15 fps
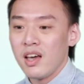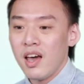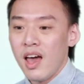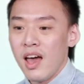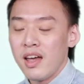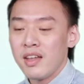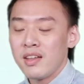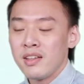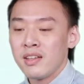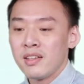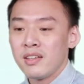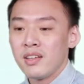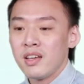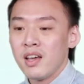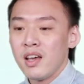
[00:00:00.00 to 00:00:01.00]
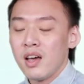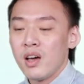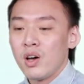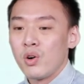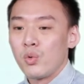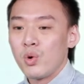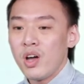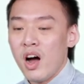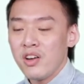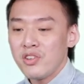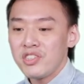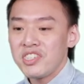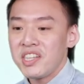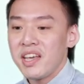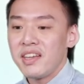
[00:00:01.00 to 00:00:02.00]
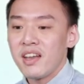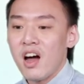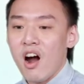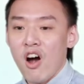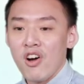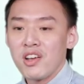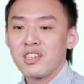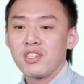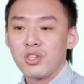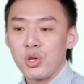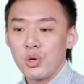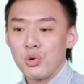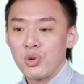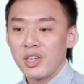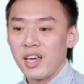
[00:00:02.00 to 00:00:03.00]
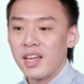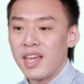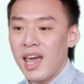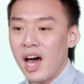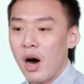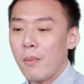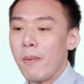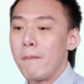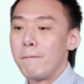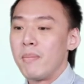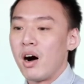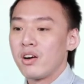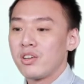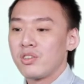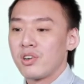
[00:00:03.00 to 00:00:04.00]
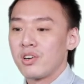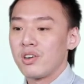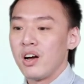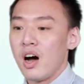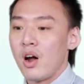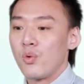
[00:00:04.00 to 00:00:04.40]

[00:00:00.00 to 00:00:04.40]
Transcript: And we understand that RS2 can help monitor a